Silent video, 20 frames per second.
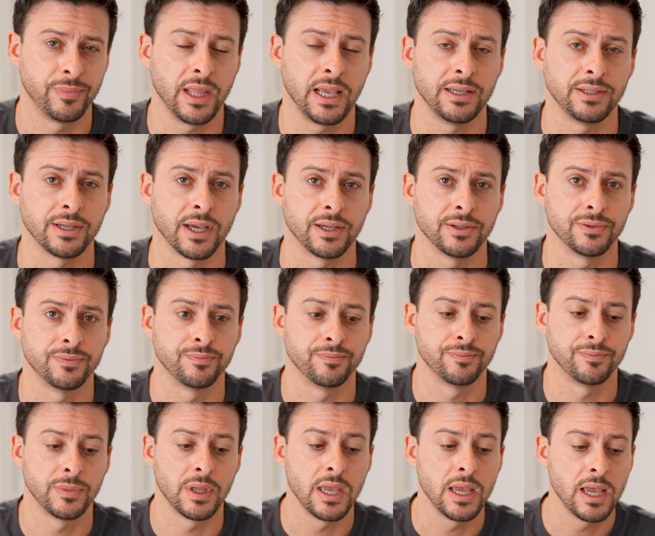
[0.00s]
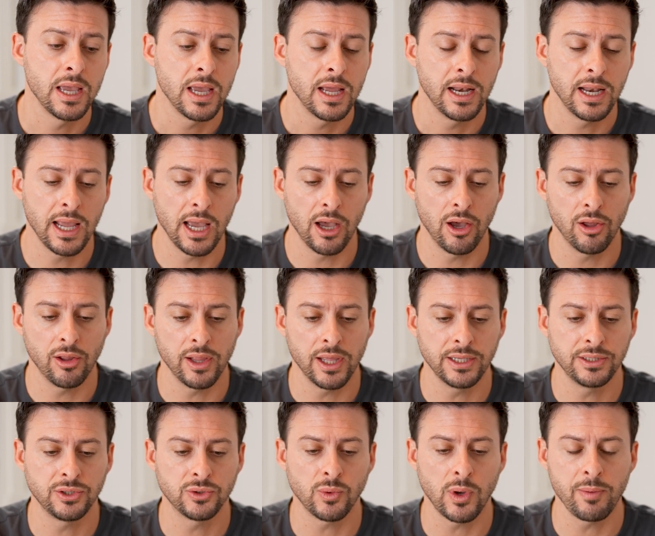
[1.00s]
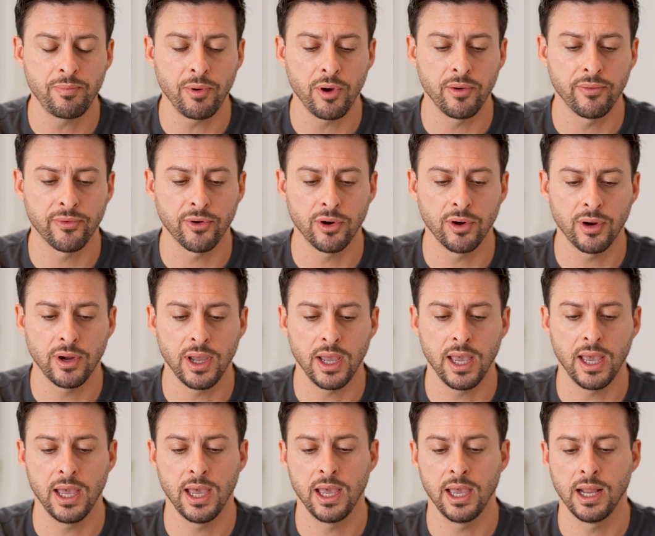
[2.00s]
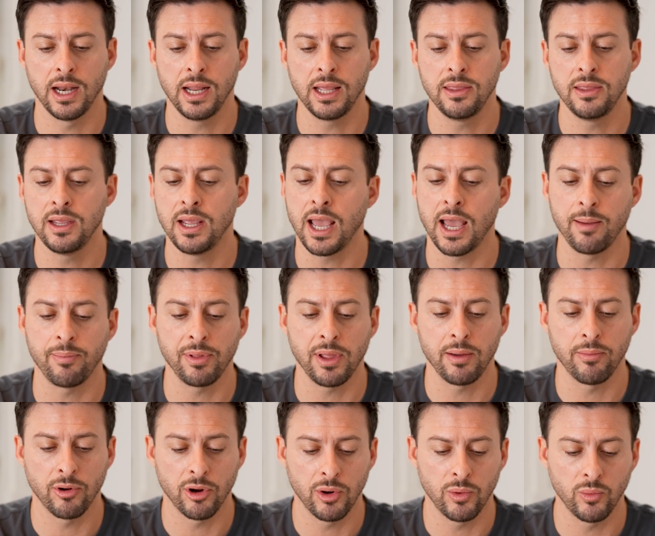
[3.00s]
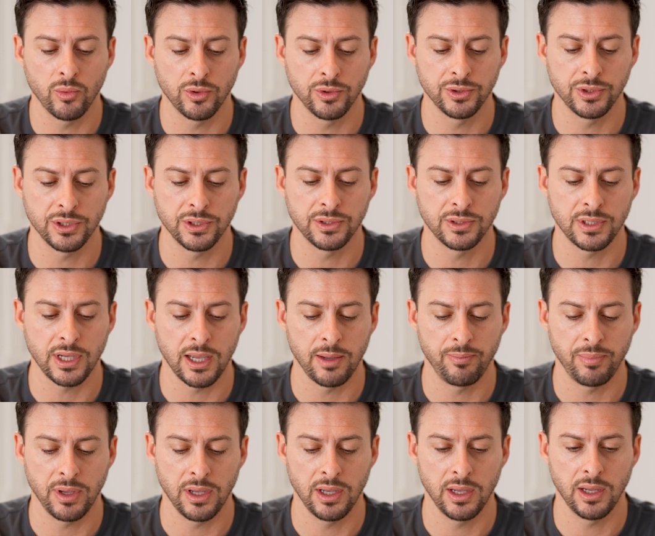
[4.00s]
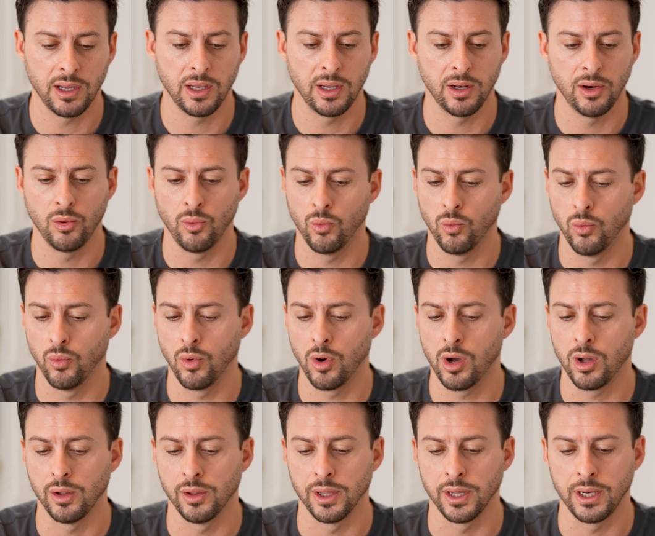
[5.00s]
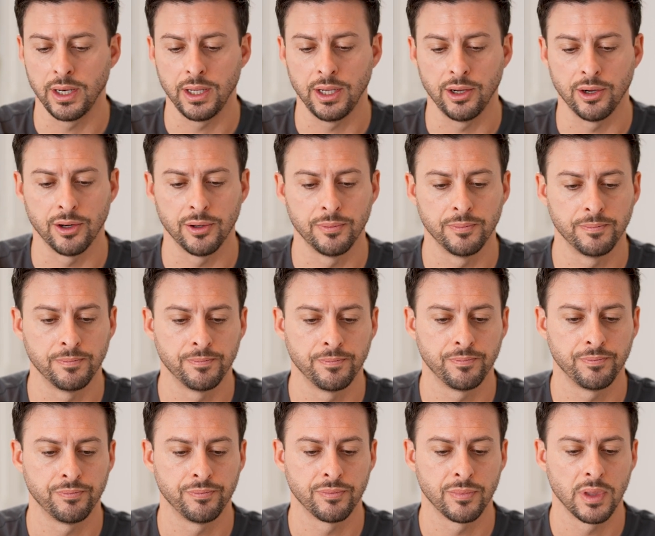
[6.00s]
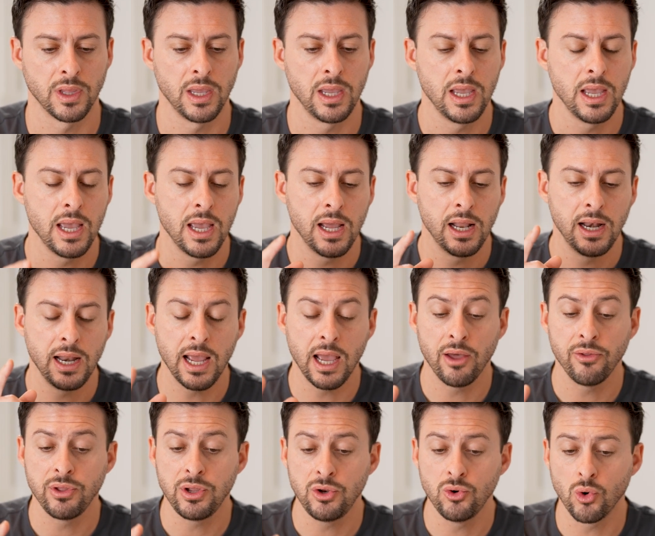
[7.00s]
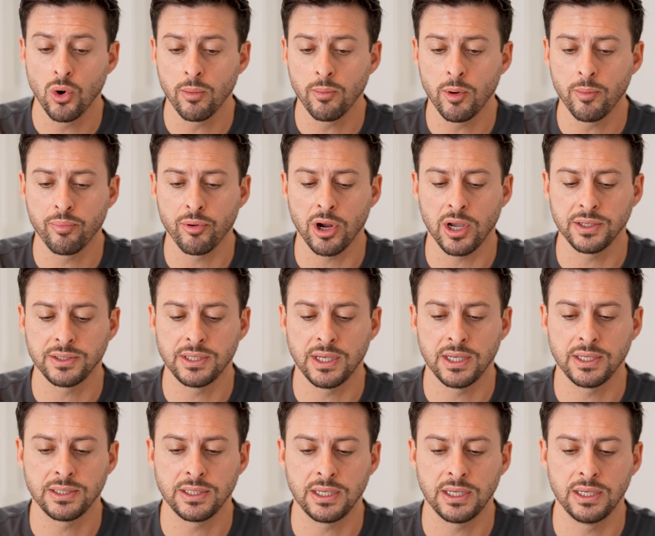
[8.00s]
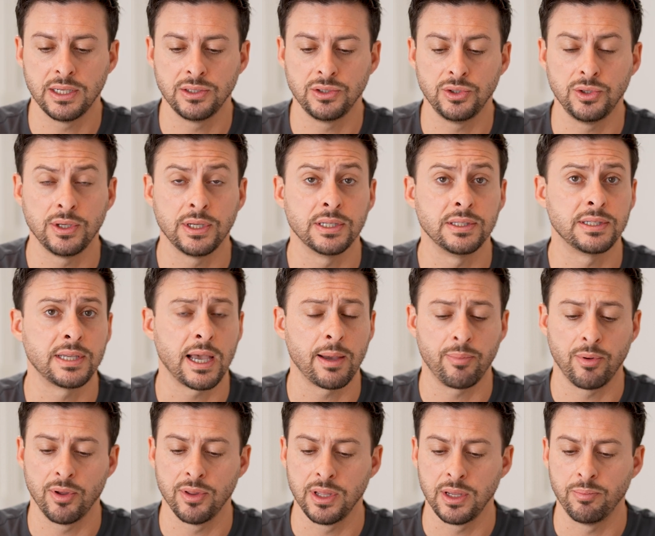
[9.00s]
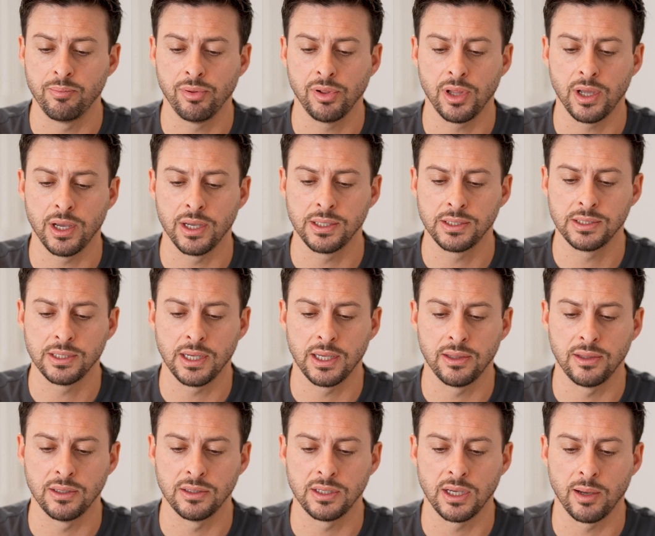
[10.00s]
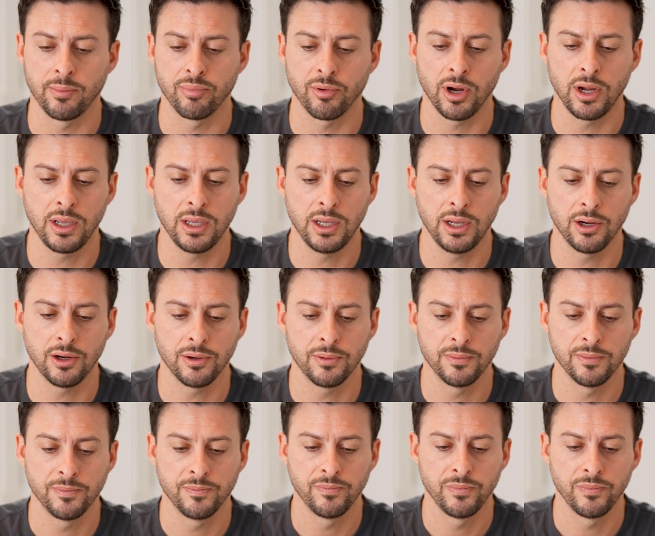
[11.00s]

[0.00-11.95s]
Thanks, guys. Now, let's swipe over and in the app library, we'll just type in wallet here. Now, the normal process is you can tap on the plus at the top right here